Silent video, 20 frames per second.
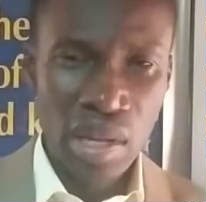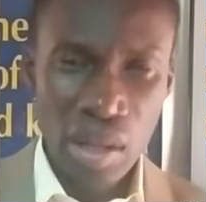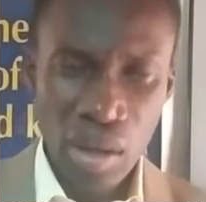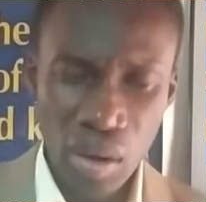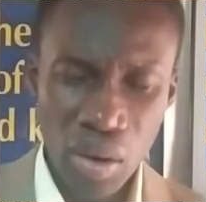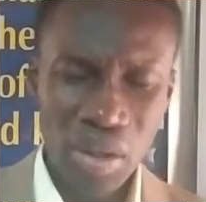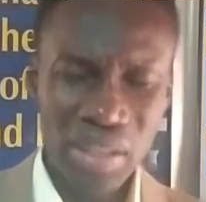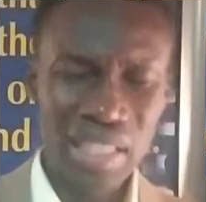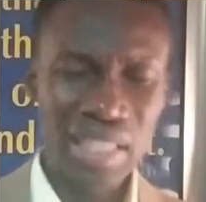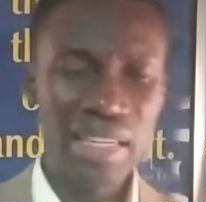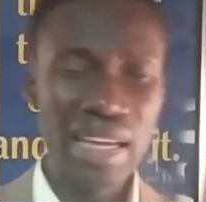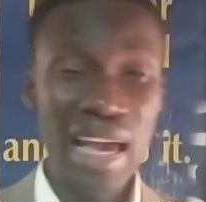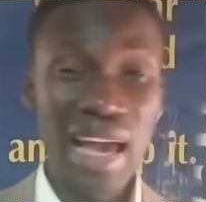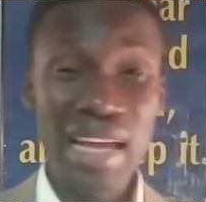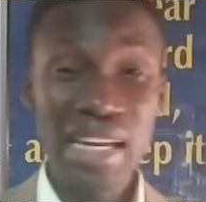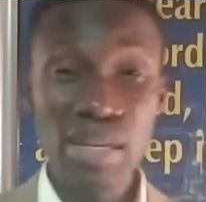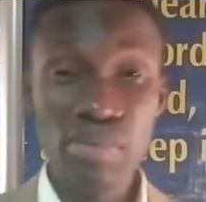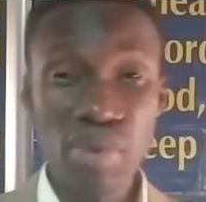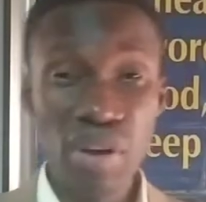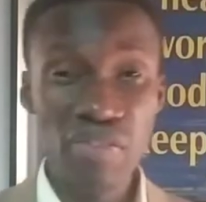Lord, in
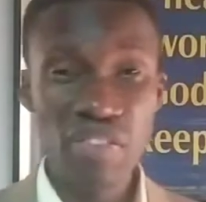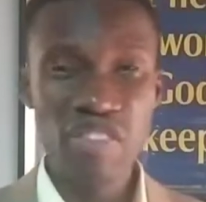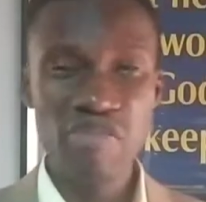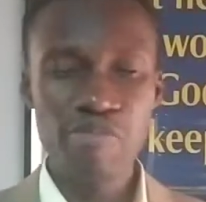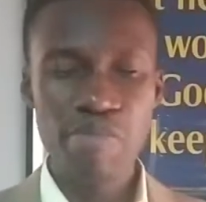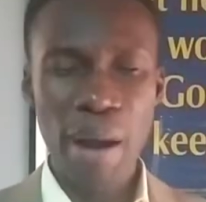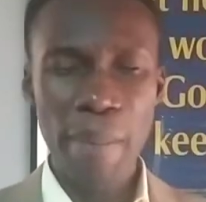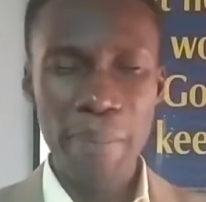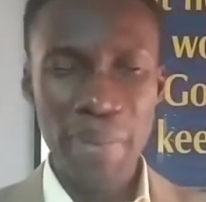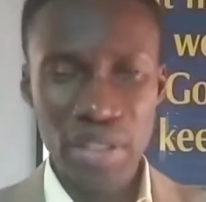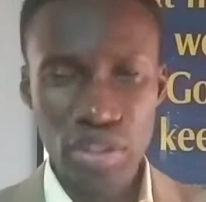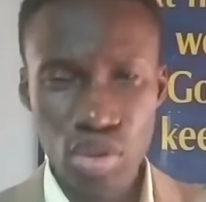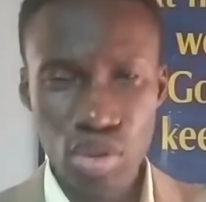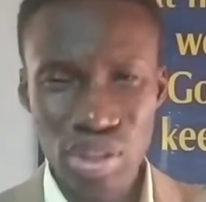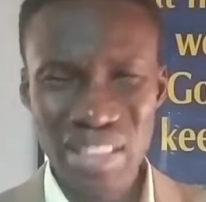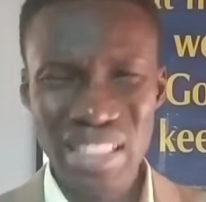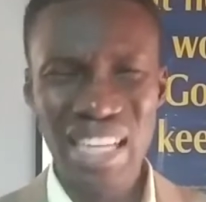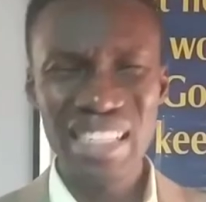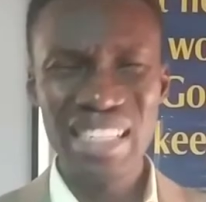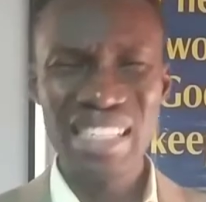any way we've
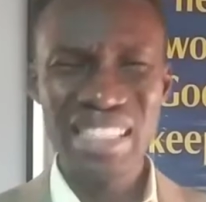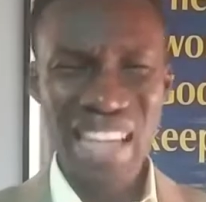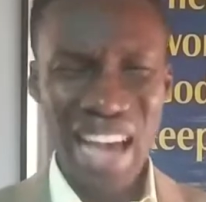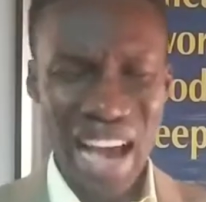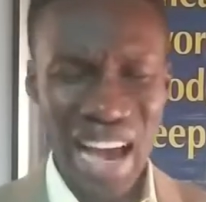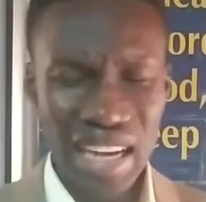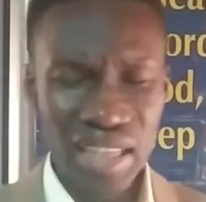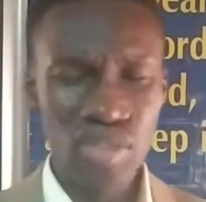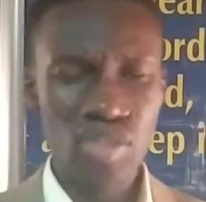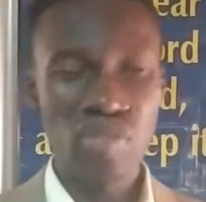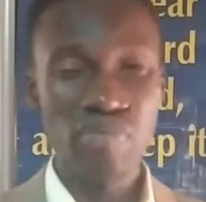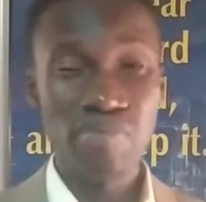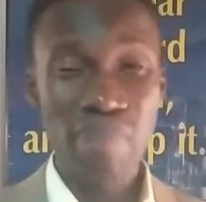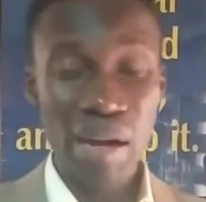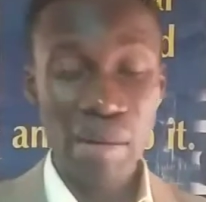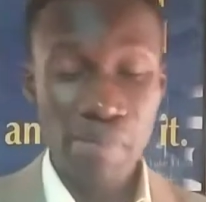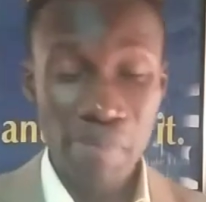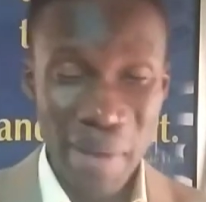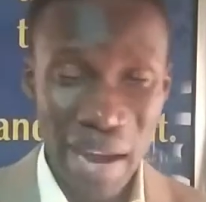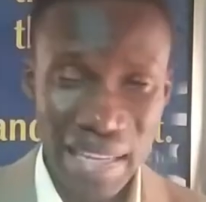perpetrated this act of
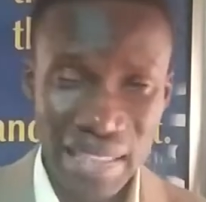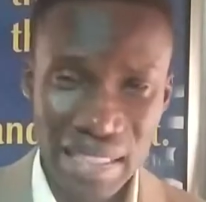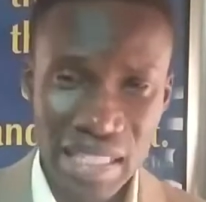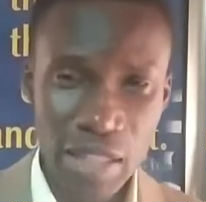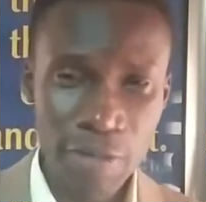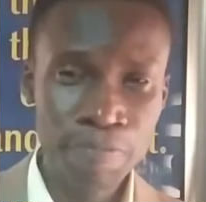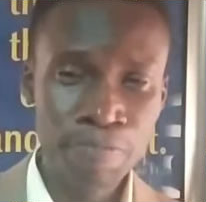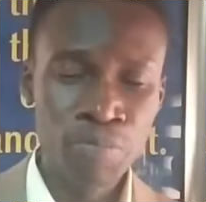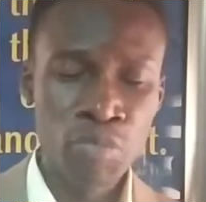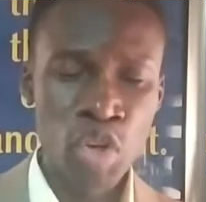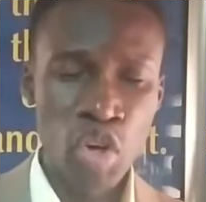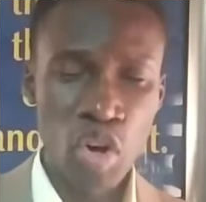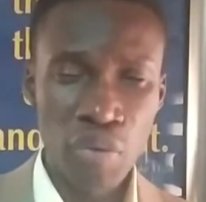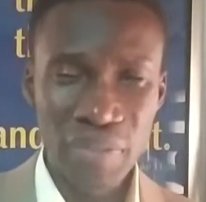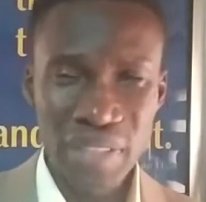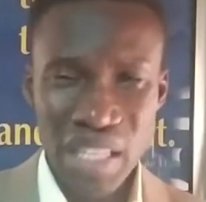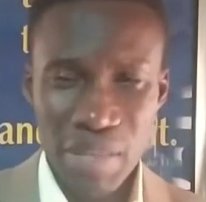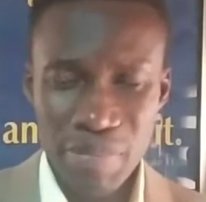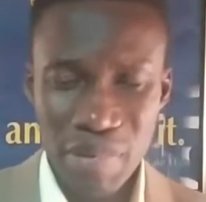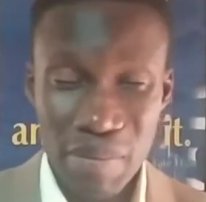backbiting,
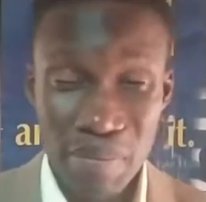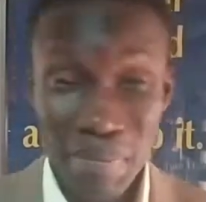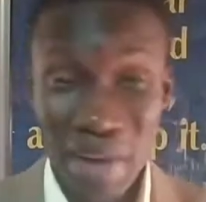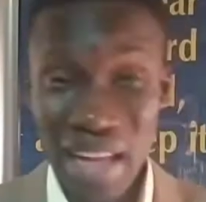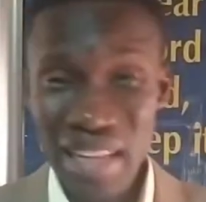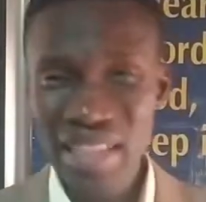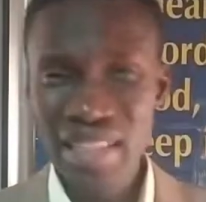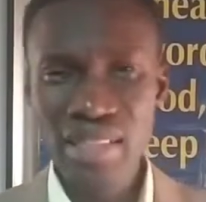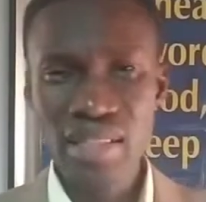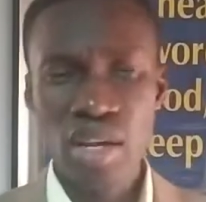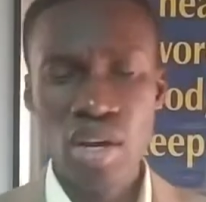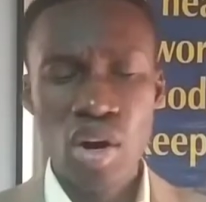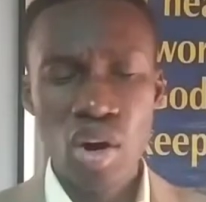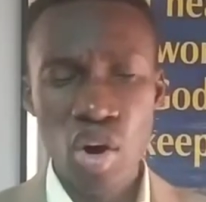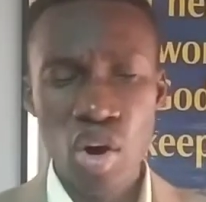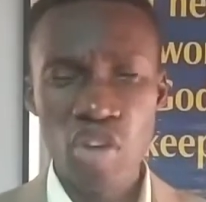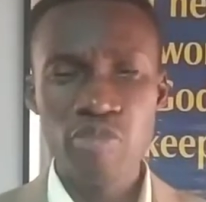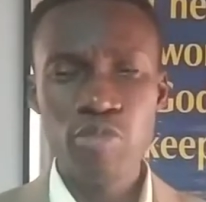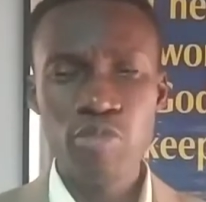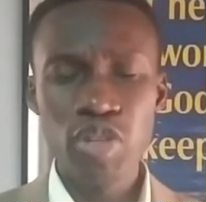of keeping malice,
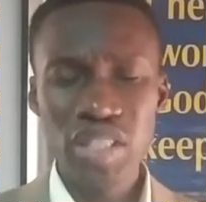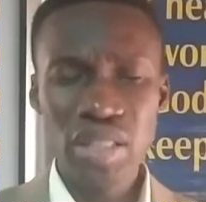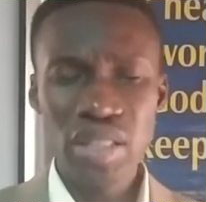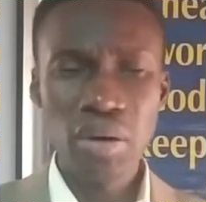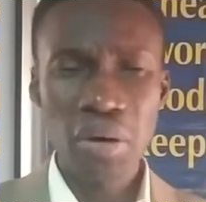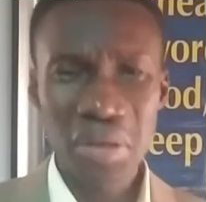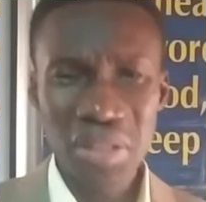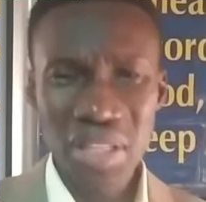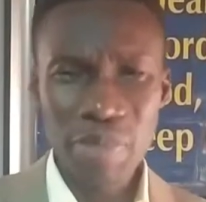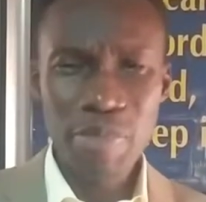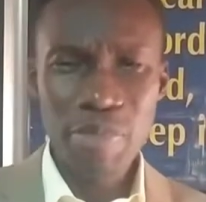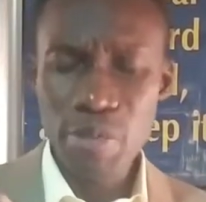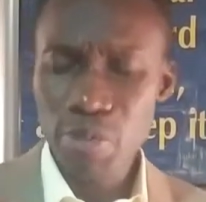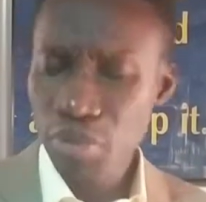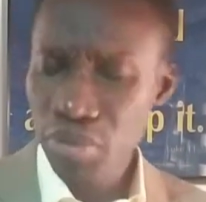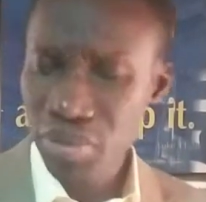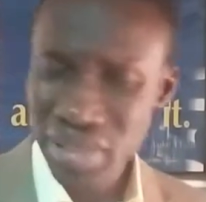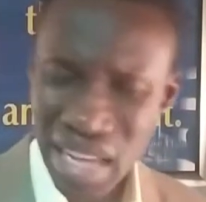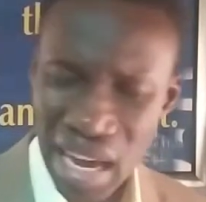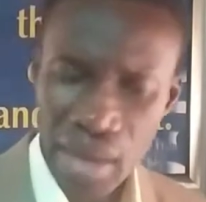of putting other
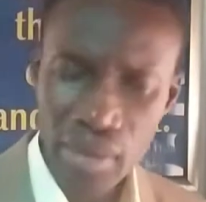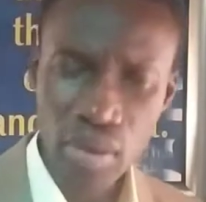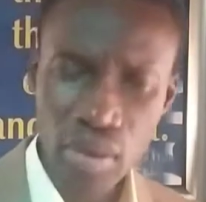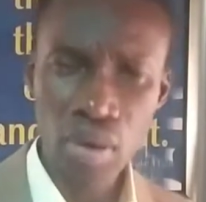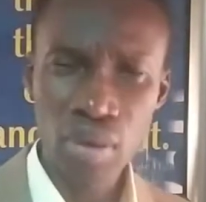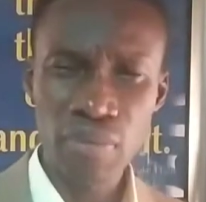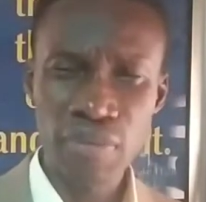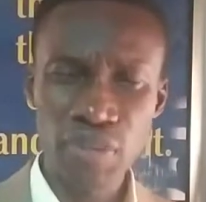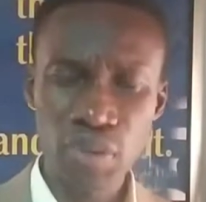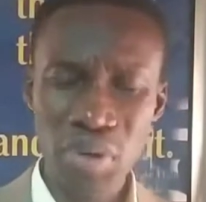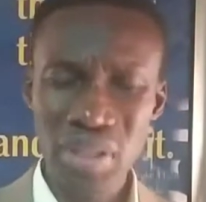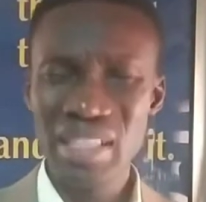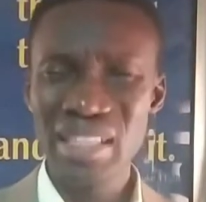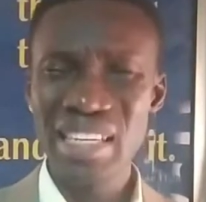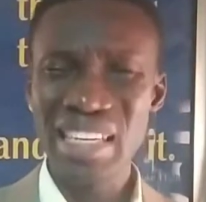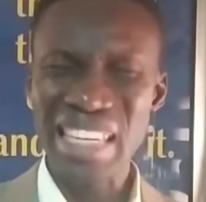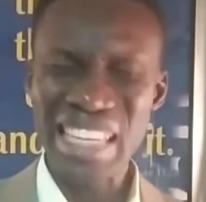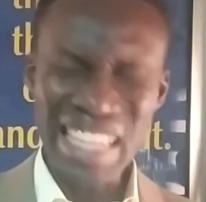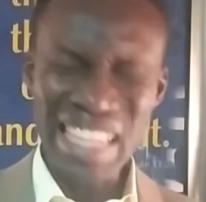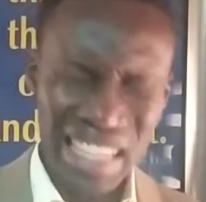people down, of talking
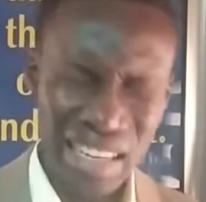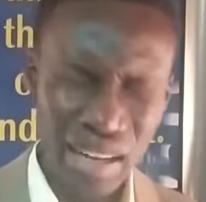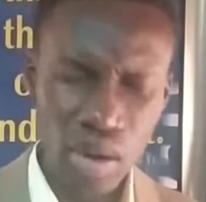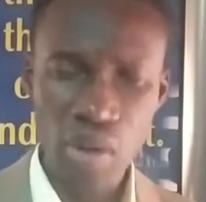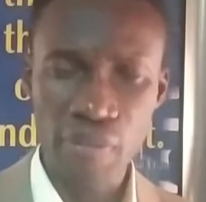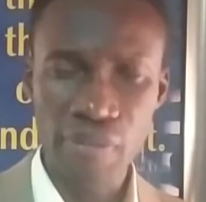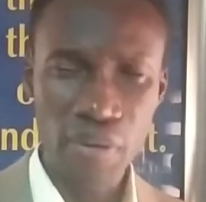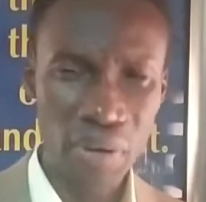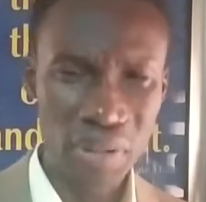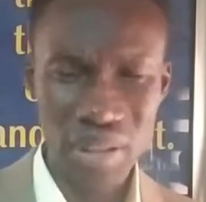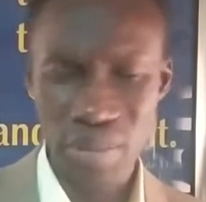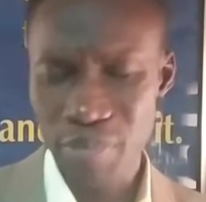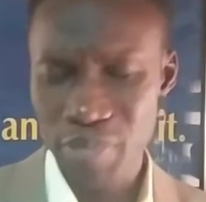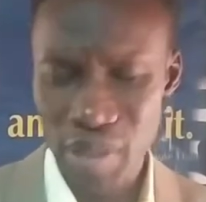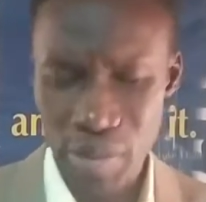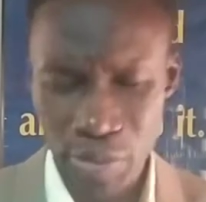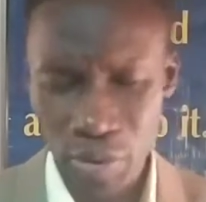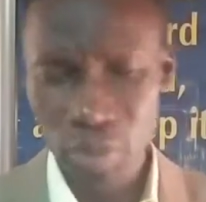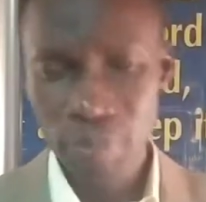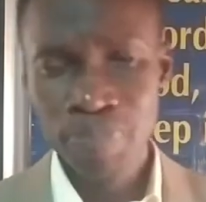ill of other
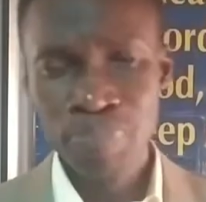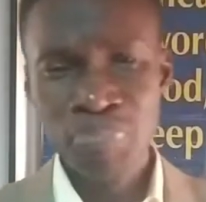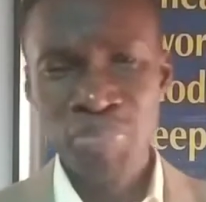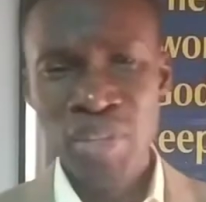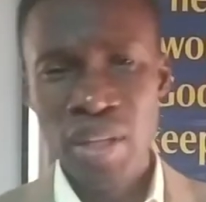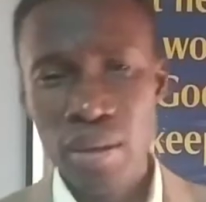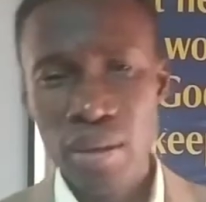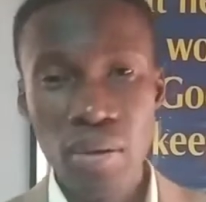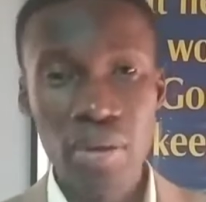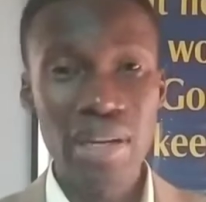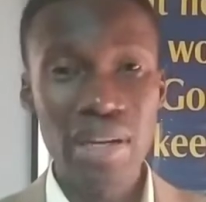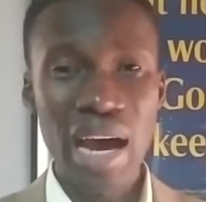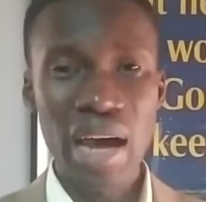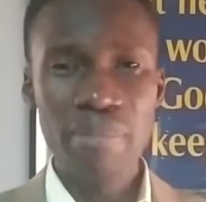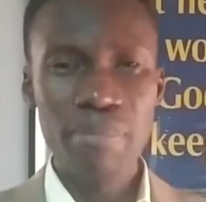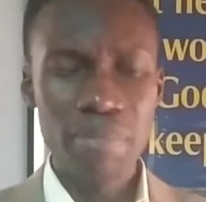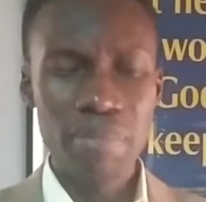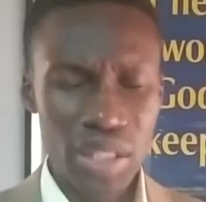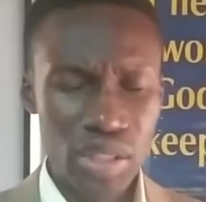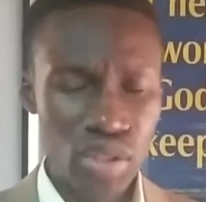people, Lord,
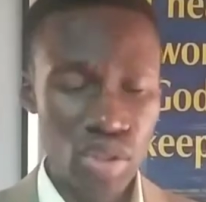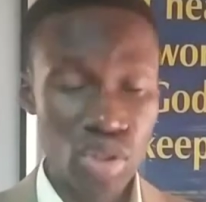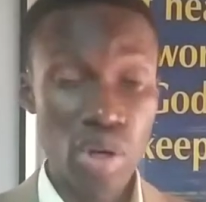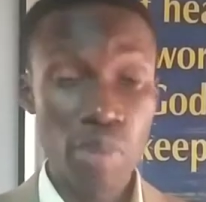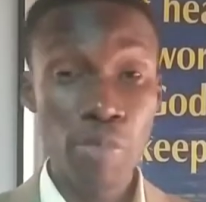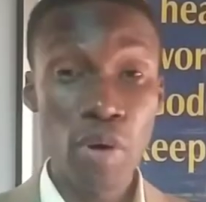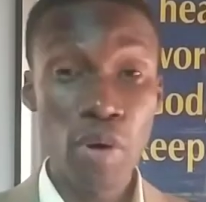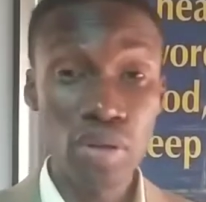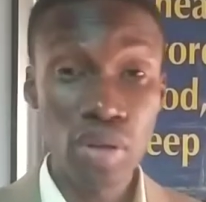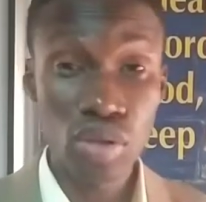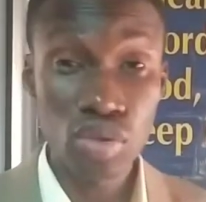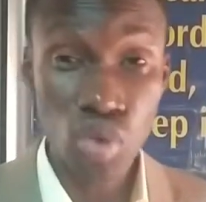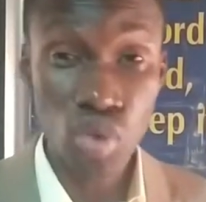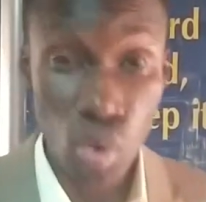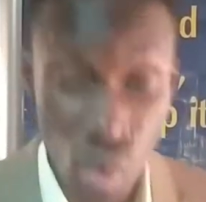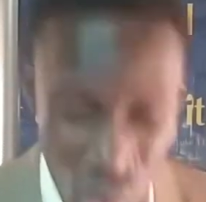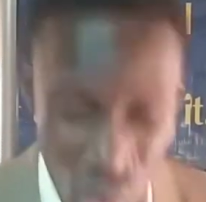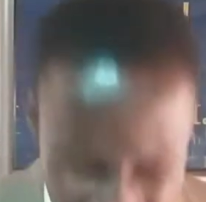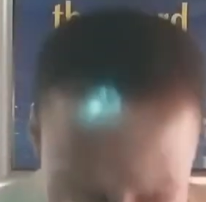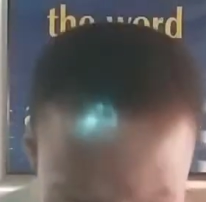have mercy upon us,
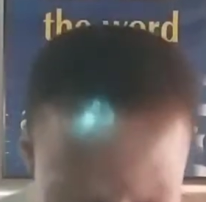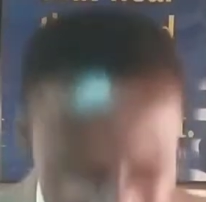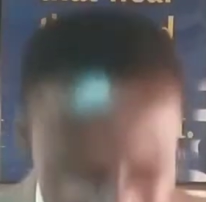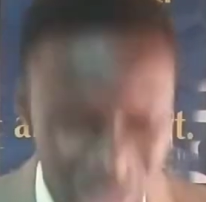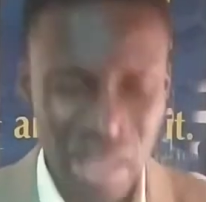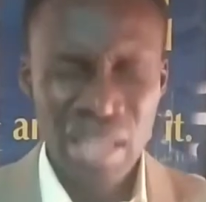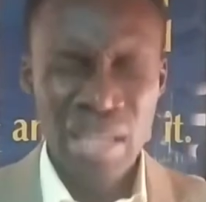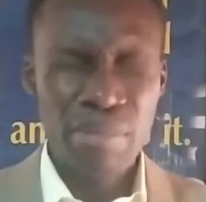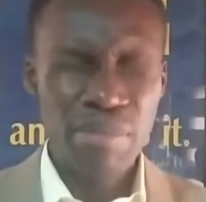O God.